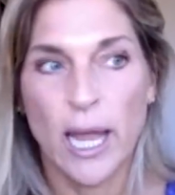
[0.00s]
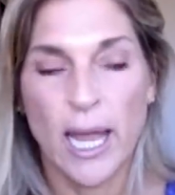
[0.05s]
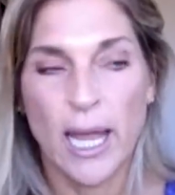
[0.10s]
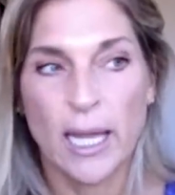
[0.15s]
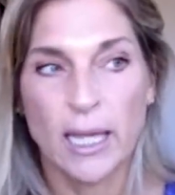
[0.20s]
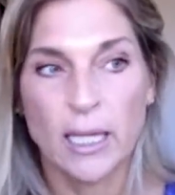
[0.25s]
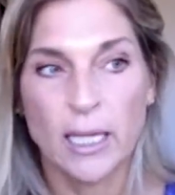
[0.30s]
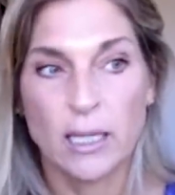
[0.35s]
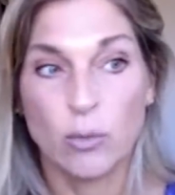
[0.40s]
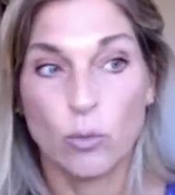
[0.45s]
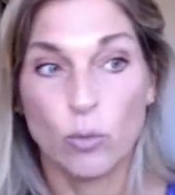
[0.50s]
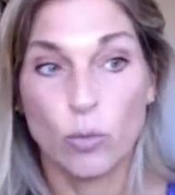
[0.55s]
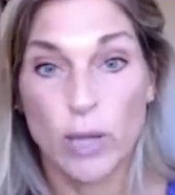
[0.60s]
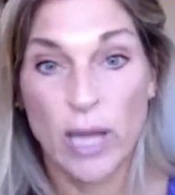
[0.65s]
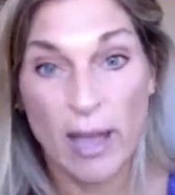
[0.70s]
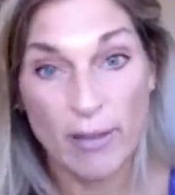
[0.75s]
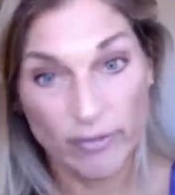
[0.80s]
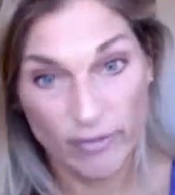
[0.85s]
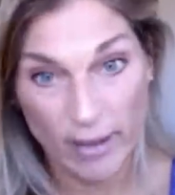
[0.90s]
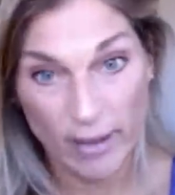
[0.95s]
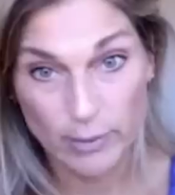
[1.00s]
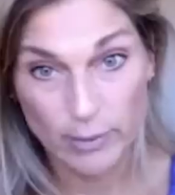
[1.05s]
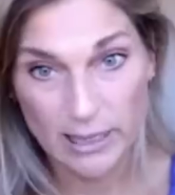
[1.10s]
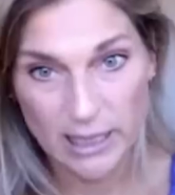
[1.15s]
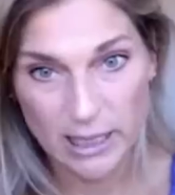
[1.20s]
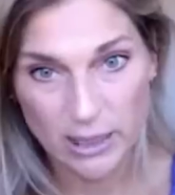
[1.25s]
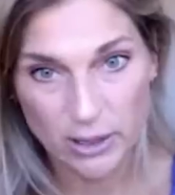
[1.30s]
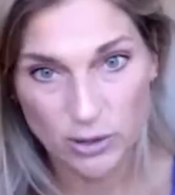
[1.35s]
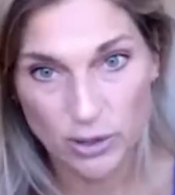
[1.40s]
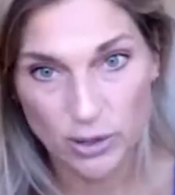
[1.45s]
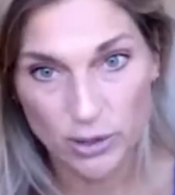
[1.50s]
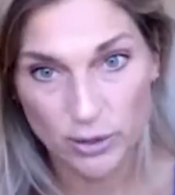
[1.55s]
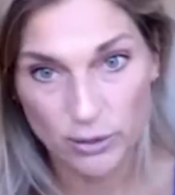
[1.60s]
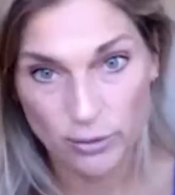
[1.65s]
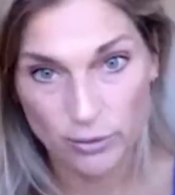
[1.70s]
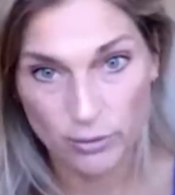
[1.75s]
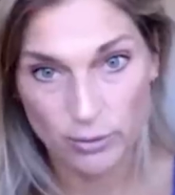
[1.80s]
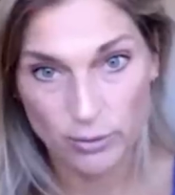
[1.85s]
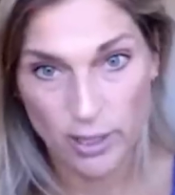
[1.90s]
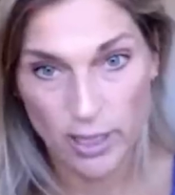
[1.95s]
and we have family
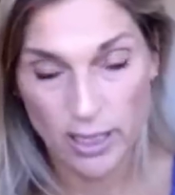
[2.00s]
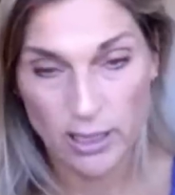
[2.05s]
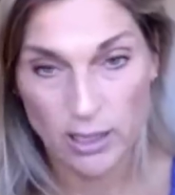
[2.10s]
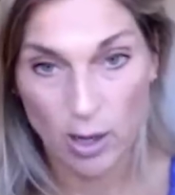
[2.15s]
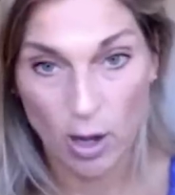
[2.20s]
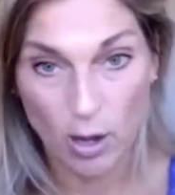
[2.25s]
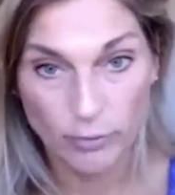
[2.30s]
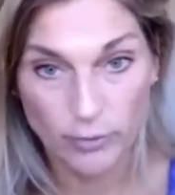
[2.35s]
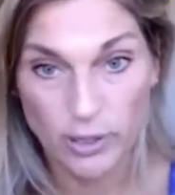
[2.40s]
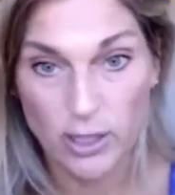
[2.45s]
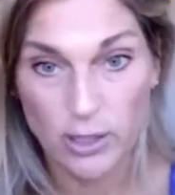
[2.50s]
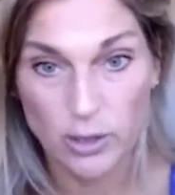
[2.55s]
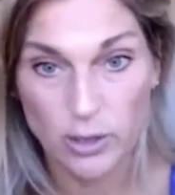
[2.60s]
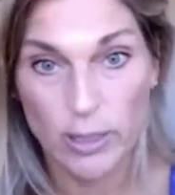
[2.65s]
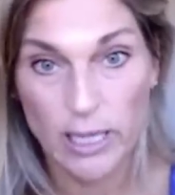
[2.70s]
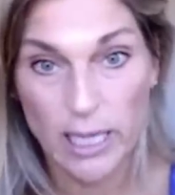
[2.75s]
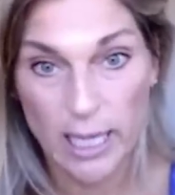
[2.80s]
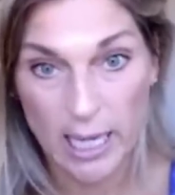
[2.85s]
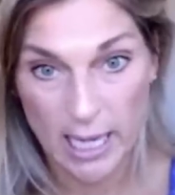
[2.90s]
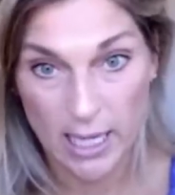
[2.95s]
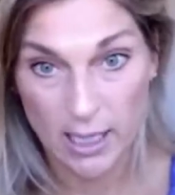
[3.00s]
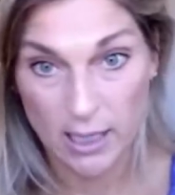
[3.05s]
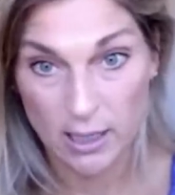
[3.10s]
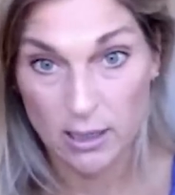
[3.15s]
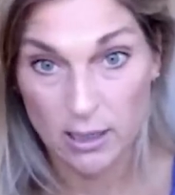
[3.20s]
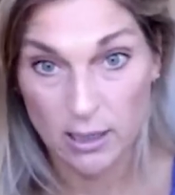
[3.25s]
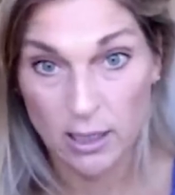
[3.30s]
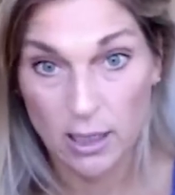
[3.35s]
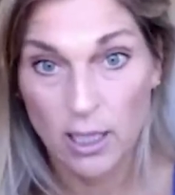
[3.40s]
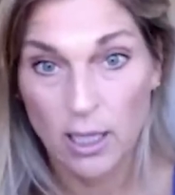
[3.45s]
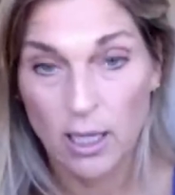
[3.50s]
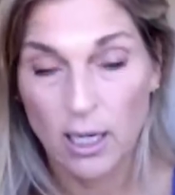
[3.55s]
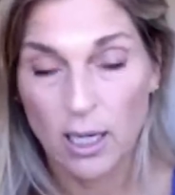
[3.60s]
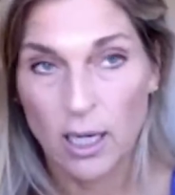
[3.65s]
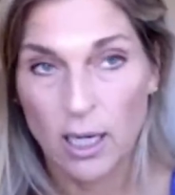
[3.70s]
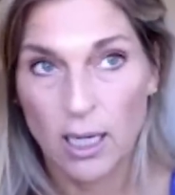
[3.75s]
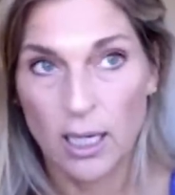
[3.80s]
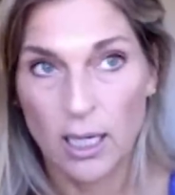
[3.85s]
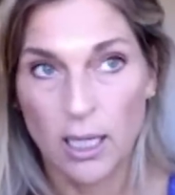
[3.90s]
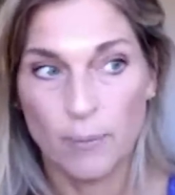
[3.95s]
dinner as often as we can.
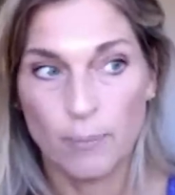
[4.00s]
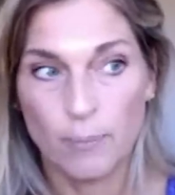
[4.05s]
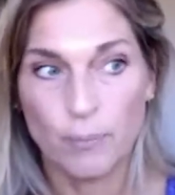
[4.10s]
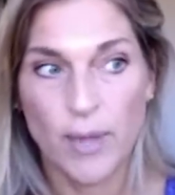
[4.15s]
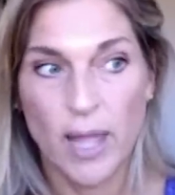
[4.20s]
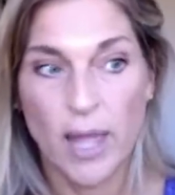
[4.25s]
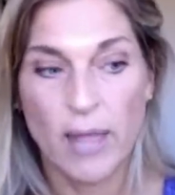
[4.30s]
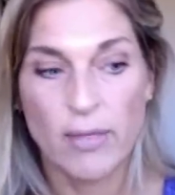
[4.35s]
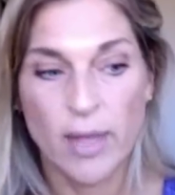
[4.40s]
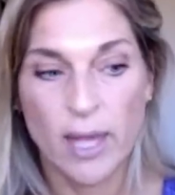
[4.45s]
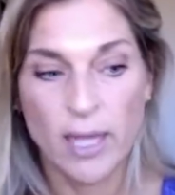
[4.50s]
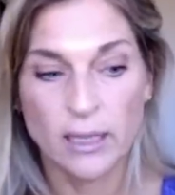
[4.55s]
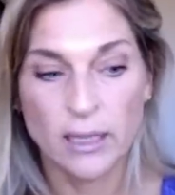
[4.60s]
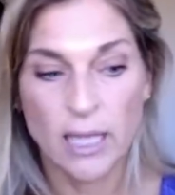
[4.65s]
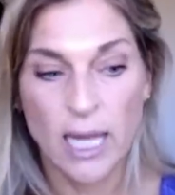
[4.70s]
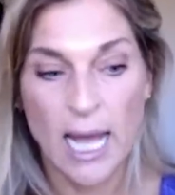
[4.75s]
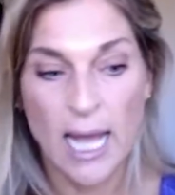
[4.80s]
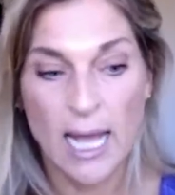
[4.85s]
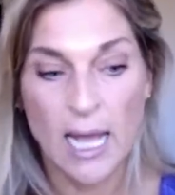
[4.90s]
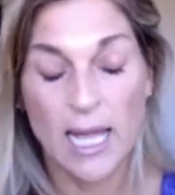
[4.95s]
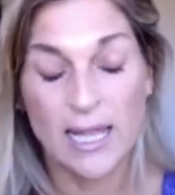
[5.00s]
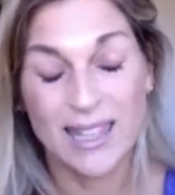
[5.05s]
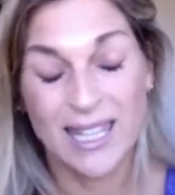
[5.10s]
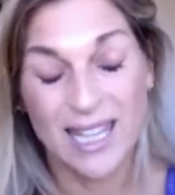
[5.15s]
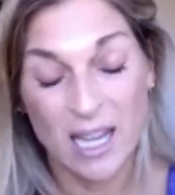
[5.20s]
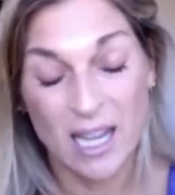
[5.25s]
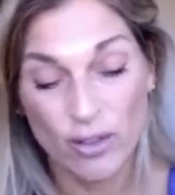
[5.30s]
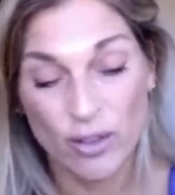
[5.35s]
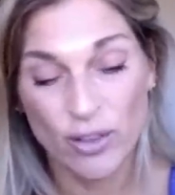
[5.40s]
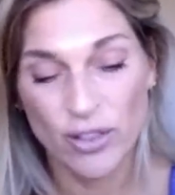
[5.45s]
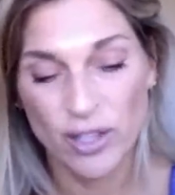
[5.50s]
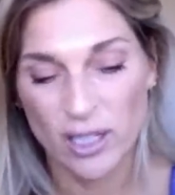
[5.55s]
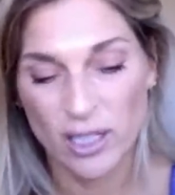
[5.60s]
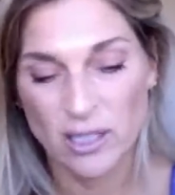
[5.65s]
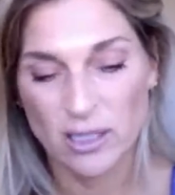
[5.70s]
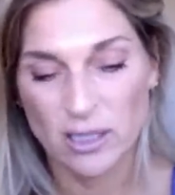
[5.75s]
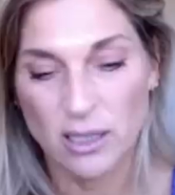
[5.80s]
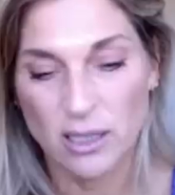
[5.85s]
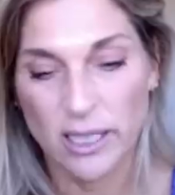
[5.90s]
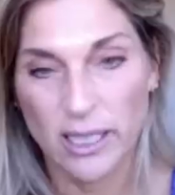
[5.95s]
Um, and then, la- and the other thing
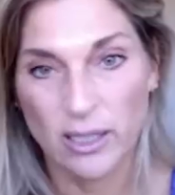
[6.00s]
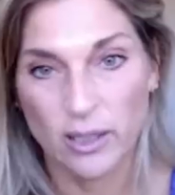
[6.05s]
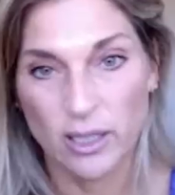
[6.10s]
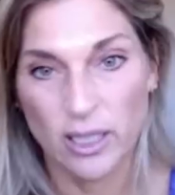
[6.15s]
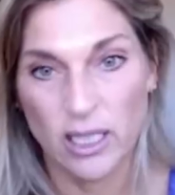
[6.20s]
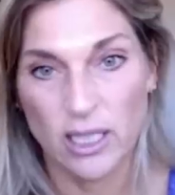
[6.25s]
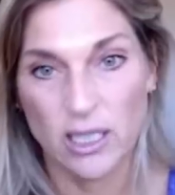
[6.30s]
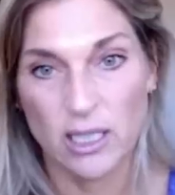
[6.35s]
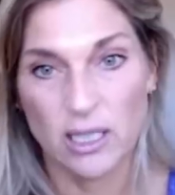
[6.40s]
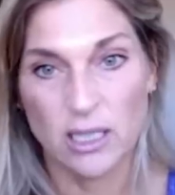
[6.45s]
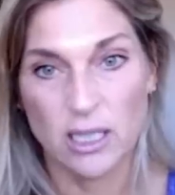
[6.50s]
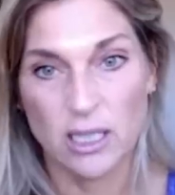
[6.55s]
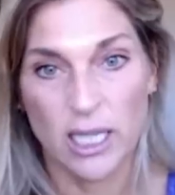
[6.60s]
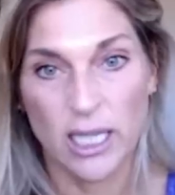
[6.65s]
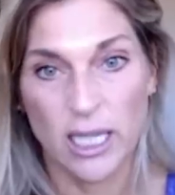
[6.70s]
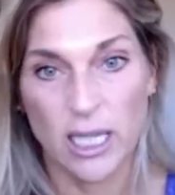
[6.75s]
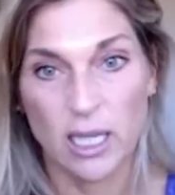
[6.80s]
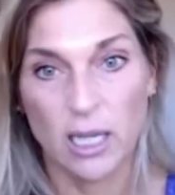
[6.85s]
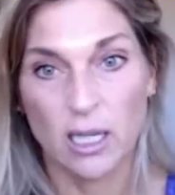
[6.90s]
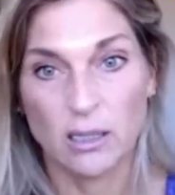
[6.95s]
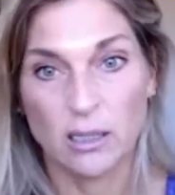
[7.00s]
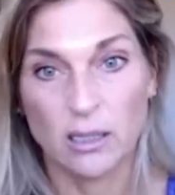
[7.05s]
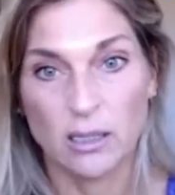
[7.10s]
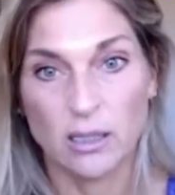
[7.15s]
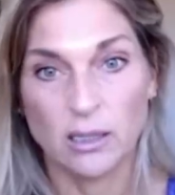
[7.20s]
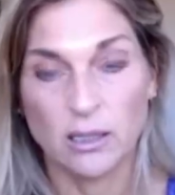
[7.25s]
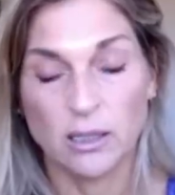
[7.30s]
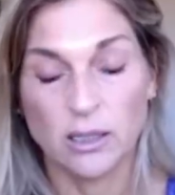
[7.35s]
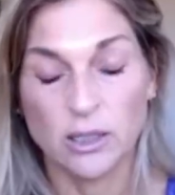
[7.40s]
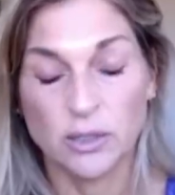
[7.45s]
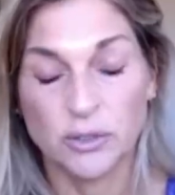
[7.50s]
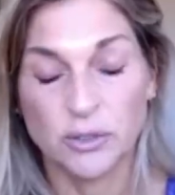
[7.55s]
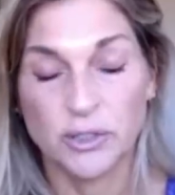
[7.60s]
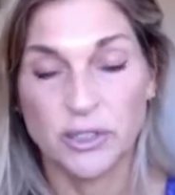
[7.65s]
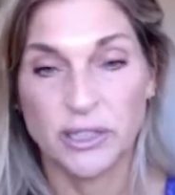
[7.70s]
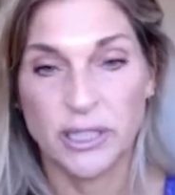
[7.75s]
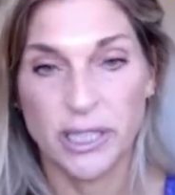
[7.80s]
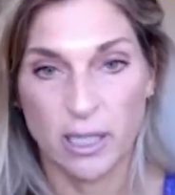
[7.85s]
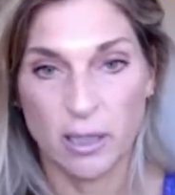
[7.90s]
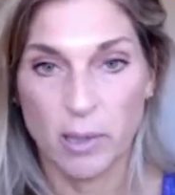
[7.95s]
Laird is like a
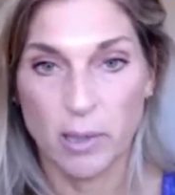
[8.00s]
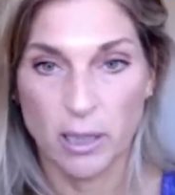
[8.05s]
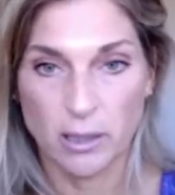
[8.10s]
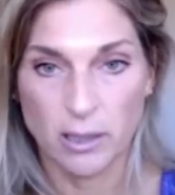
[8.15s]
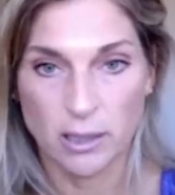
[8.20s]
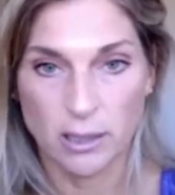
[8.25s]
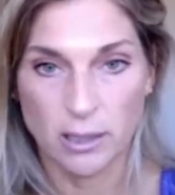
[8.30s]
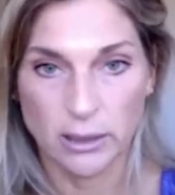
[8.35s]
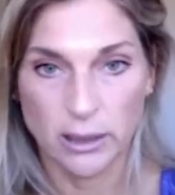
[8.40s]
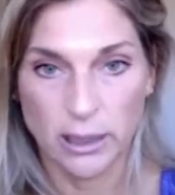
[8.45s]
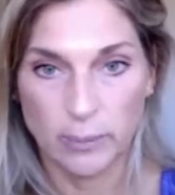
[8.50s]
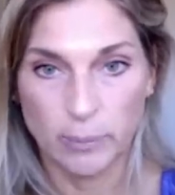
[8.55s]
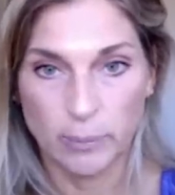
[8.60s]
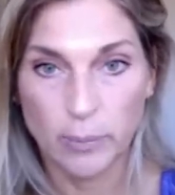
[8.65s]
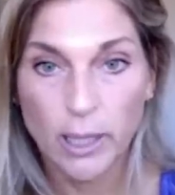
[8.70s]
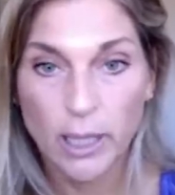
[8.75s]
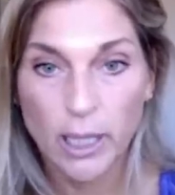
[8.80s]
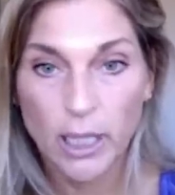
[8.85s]
lunatic about sleep